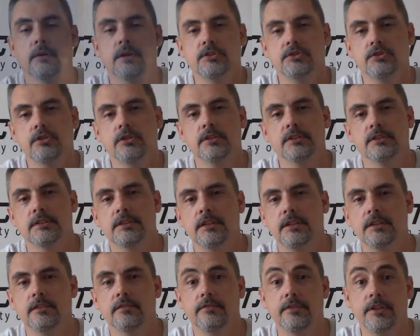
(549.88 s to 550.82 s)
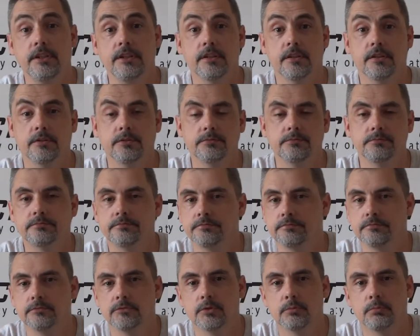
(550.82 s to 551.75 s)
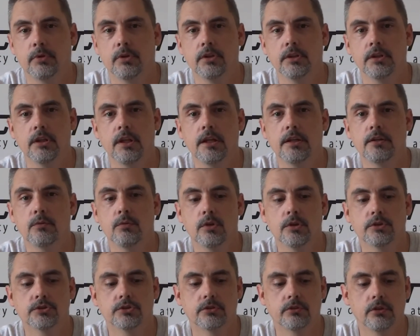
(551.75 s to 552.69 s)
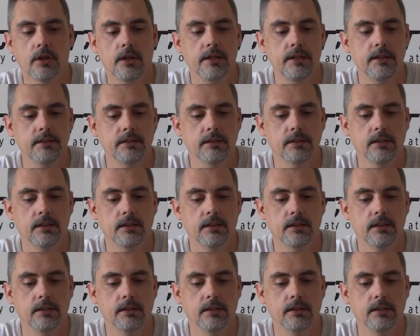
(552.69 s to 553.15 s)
as you can see in the video, the percolator works great.